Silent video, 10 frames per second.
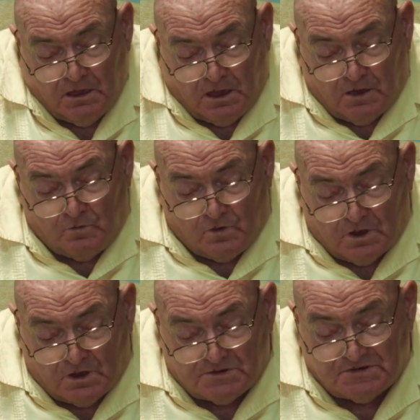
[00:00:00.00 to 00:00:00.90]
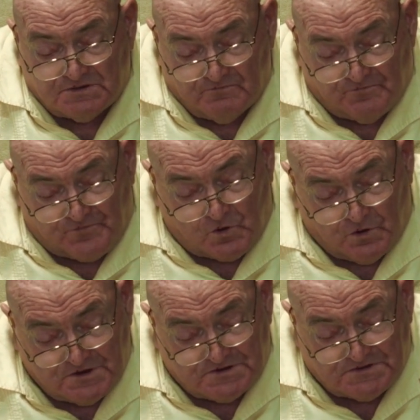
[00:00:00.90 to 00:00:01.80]
it was
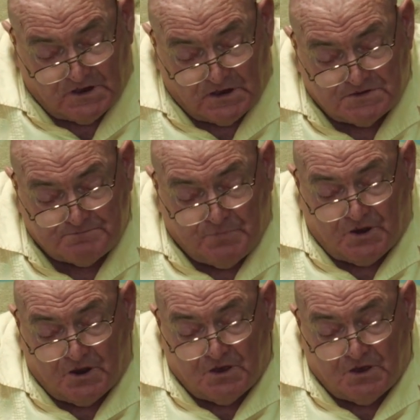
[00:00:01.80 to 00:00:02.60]
foolishness. But